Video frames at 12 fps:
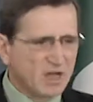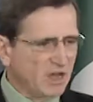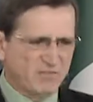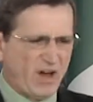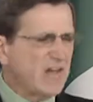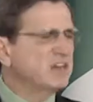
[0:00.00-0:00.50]

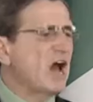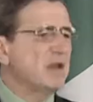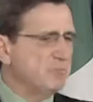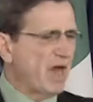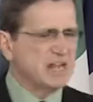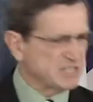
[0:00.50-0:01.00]
if I had
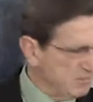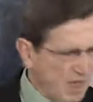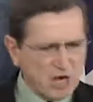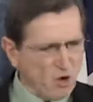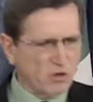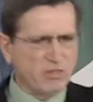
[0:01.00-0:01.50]
gotten mad, so I'm
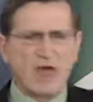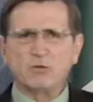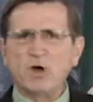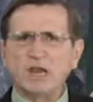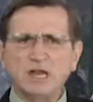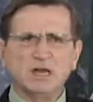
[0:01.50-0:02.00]
not going to that
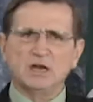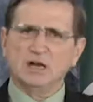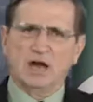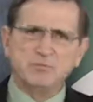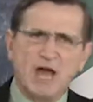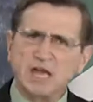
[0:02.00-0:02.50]
wedding,
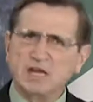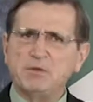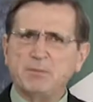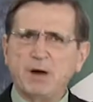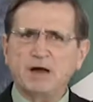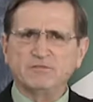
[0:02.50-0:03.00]
I'm not going to be
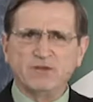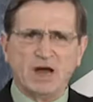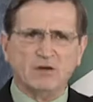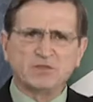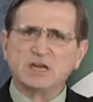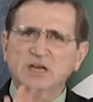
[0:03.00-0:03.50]

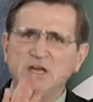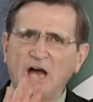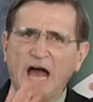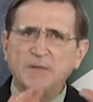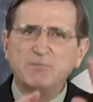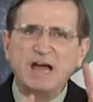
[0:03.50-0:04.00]
involved,
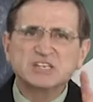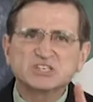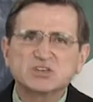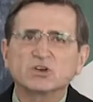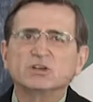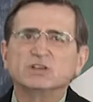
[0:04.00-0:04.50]
my
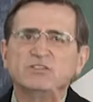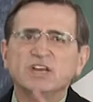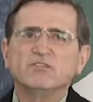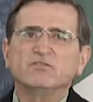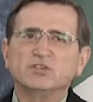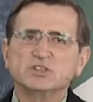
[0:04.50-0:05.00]
circle of
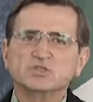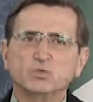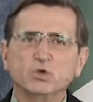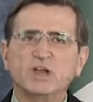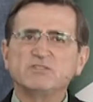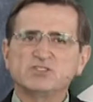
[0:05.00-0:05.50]
influence
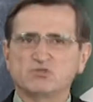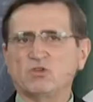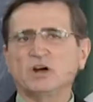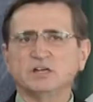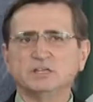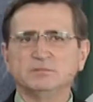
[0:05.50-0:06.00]
would have
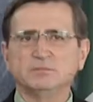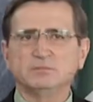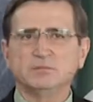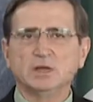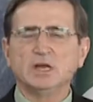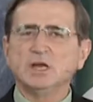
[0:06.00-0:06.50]
shrunk.
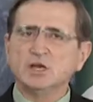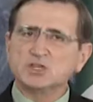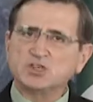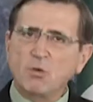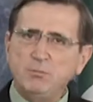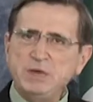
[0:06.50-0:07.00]

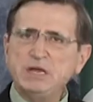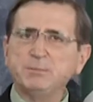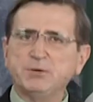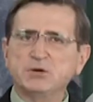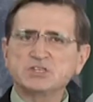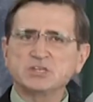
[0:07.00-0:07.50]
So be a
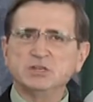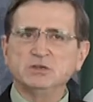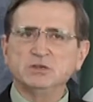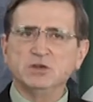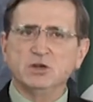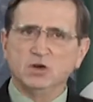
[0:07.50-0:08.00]
person
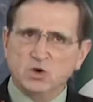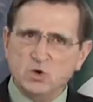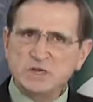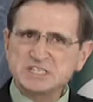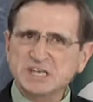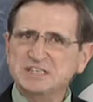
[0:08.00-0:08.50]
who
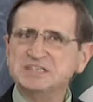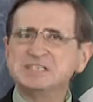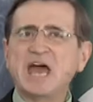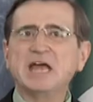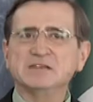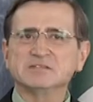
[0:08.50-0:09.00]
is
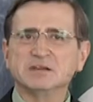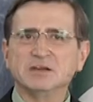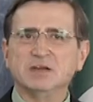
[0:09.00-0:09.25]
content